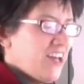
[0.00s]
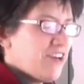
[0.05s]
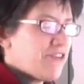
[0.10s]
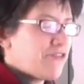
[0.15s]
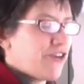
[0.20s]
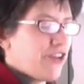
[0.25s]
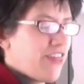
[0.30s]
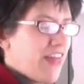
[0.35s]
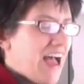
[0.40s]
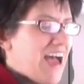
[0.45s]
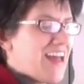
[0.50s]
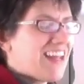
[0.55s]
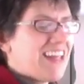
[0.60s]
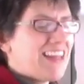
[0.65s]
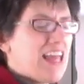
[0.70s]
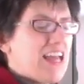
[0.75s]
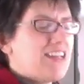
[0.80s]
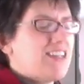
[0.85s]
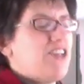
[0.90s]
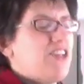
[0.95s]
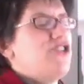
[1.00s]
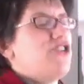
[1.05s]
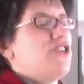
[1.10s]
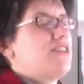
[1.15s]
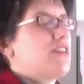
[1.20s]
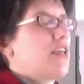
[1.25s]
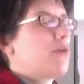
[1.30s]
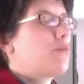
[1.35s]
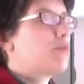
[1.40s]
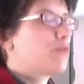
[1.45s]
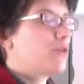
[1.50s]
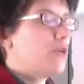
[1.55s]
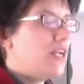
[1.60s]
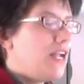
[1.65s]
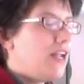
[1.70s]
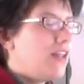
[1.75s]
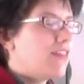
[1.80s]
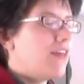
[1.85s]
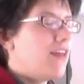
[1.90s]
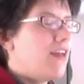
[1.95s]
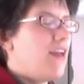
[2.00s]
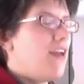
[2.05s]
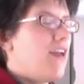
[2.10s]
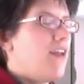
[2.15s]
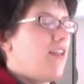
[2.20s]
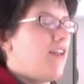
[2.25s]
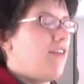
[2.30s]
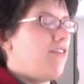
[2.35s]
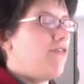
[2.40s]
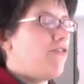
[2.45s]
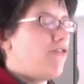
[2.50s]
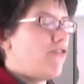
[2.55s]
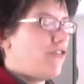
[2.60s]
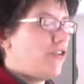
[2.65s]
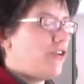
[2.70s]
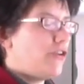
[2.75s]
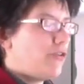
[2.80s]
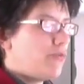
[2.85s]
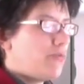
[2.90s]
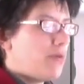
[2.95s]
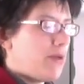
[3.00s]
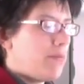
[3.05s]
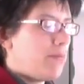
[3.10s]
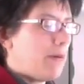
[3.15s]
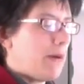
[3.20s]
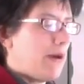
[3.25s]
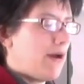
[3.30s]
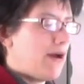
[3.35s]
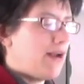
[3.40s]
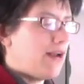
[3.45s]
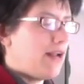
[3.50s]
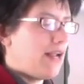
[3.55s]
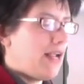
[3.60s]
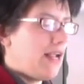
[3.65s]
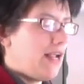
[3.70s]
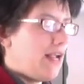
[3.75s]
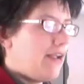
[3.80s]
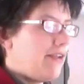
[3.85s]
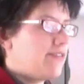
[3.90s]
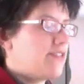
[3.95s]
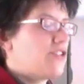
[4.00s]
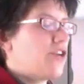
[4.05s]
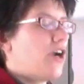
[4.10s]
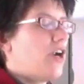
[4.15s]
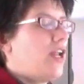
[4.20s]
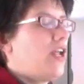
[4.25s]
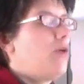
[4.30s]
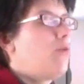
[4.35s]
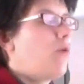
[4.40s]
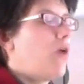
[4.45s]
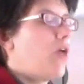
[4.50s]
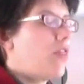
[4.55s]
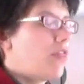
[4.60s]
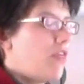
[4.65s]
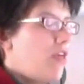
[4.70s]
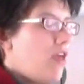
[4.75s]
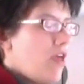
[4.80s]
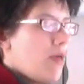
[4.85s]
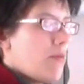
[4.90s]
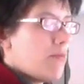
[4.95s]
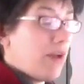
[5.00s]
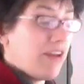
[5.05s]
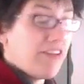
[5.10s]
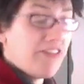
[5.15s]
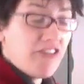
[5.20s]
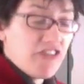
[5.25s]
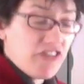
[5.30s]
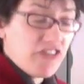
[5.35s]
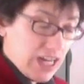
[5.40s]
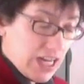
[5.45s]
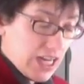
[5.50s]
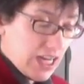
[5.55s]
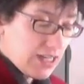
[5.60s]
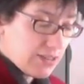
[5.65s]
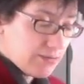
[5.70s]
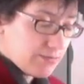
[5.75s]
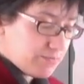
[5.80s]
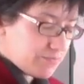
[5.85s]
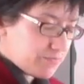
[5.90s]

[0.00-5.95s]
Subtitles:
For that, I like to just like breathe in and feel my body, starting with my feet,